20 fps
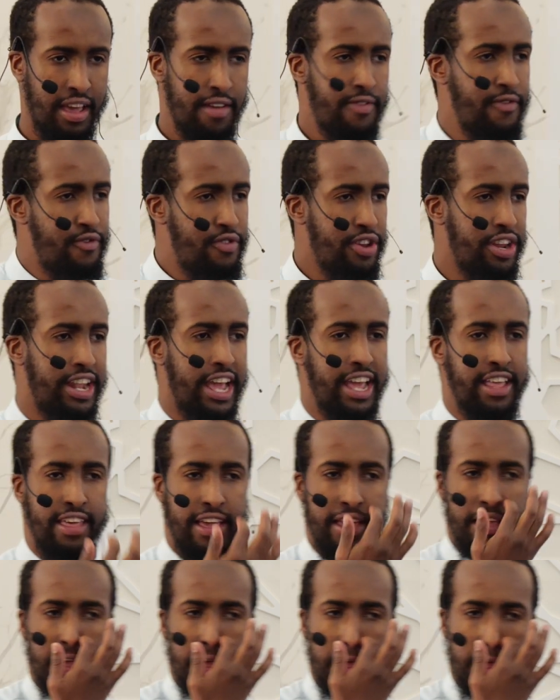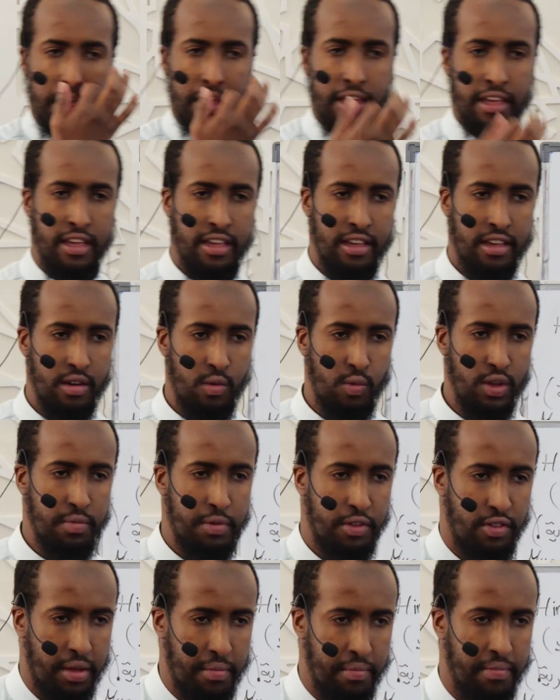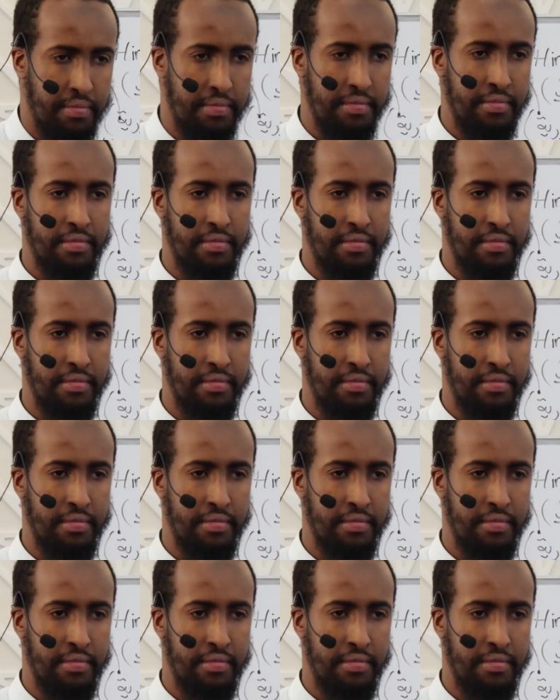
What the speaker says: Every day they whispered to him.